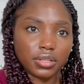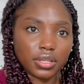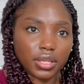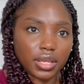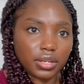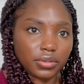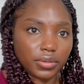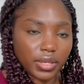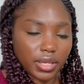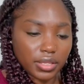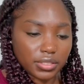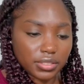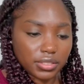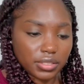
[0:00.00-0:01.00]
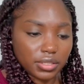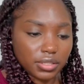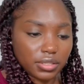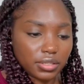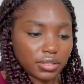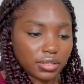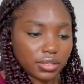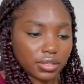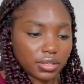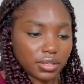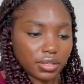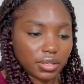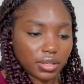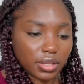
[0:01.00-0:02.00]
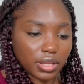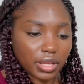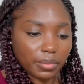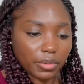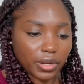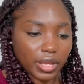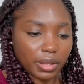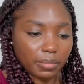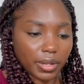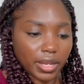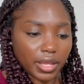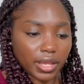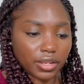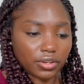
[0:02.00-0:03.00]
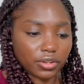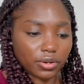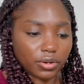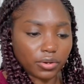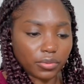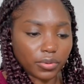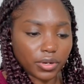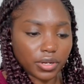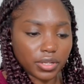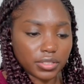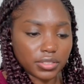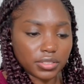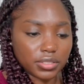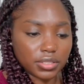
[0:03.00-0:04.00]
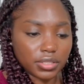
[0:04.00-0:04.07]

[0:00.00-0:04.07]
can you guys see? I'm gonna apply downwards.